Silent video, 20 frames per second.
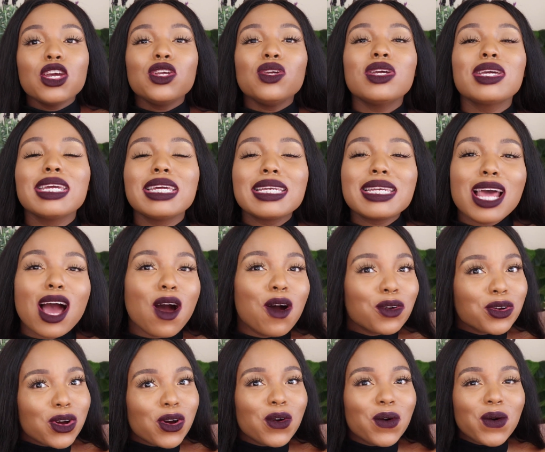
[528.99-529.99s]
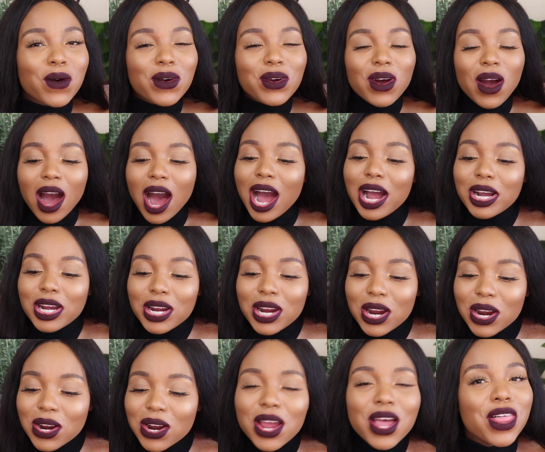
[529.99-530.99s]
you can now go
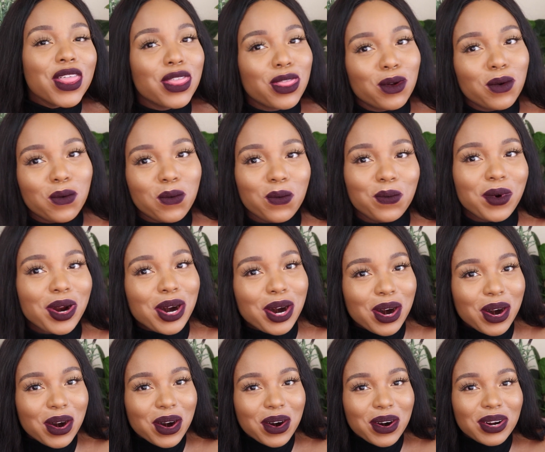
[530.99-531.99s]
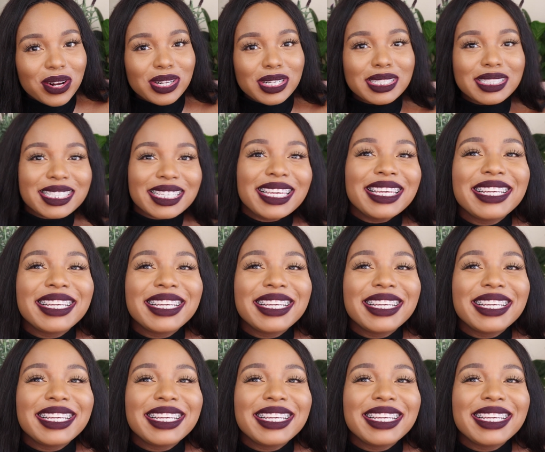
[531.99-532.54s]
conquer the world.